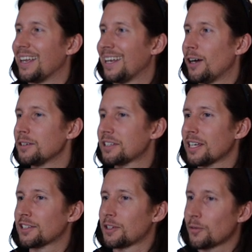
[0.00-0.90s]
Now I
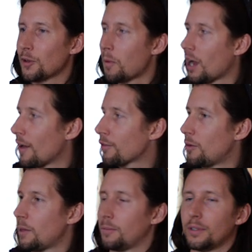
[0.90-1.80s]
understand some of you might have
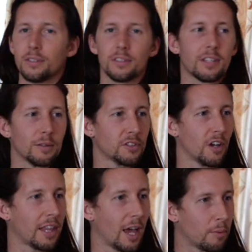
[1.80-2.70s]
commitments
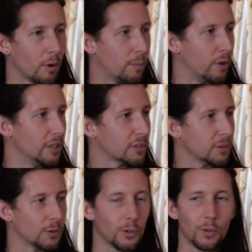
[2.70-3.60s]
outside that are probably
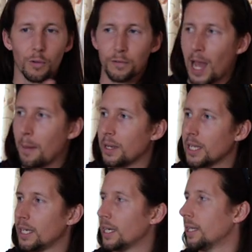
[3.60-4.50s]
personal or
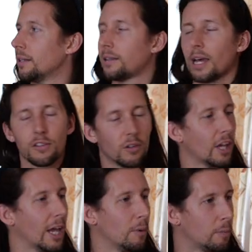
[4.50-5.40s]
family, and that's
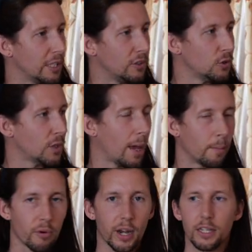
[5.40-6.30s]
okay, but please do that in
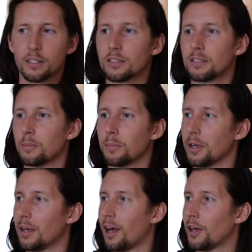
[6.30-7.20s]
breaks.
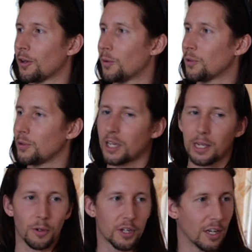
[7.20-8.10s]
But I don't want you to
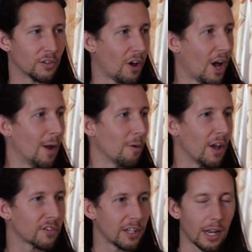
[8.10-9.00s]
keep looking at time or
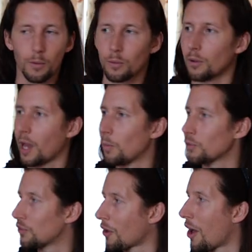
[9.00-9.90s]
asking anyone, hey, what's
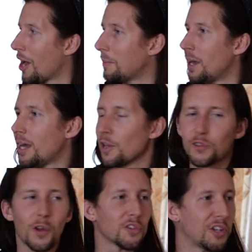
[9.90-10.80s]
the time? Yeah. It's
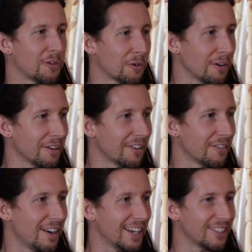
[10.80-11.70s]
not a secret, all
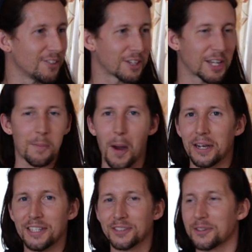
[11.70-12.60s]
right? You're not gonna get
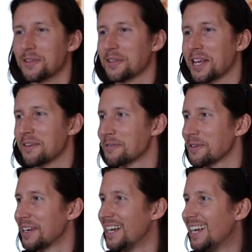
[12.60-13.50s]
punished or anything
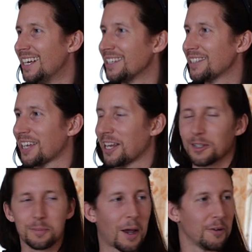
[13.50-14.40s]
for saying
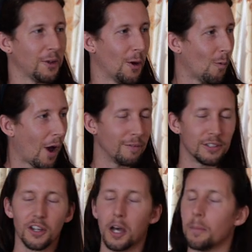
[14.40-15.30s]
it's about, you know, whatever
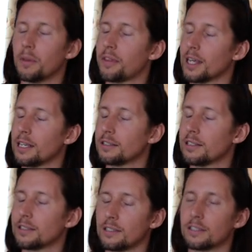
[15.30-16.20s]
time. But the thing is,
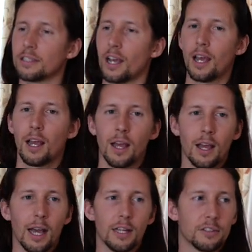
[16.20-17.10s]
it's just,
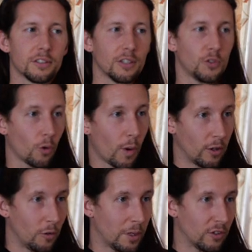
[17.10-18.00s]
as you're aware,
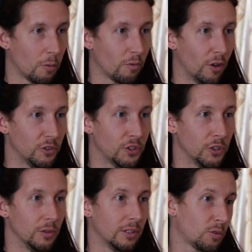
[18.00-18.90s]
you've been to Monroe
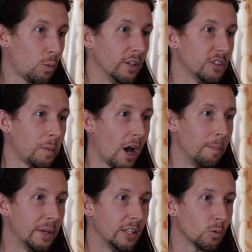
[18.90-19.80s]
Institute, that's what inspired
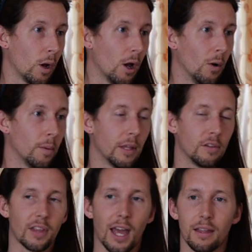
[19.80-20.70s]
me as well,
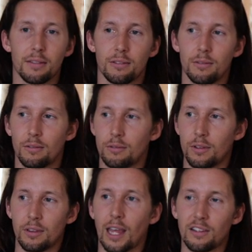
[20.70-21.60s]
is that
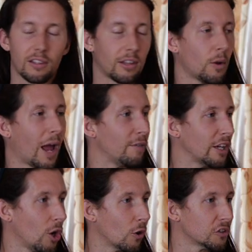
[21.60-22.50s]
they don't have any
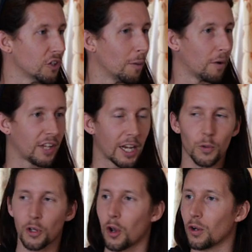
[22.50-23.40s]
clocks up. I've taken all
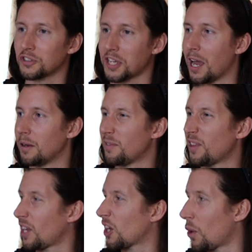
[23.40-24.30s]
the clocks down. If
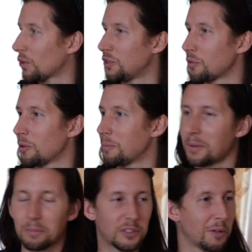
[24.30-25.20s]
there's any clocks in your
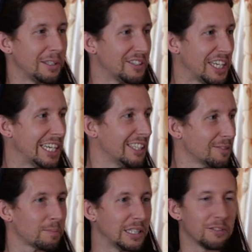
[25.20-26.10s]
room, please don't be sneaky,
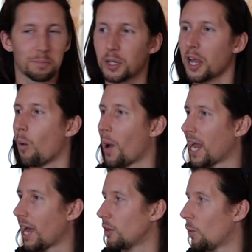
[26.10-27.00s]
just please put it
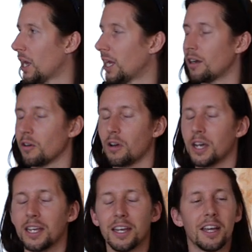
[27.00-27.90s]
away, out the way, all
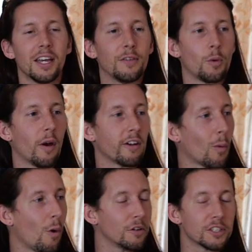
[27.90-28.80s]
right? If you're wearing a
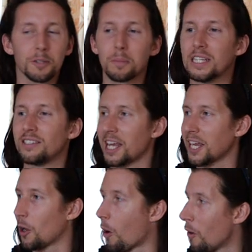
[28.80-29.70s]
watch, please
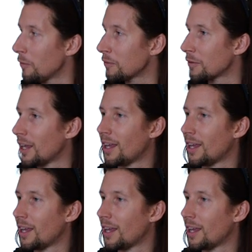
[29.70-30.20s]
take it off.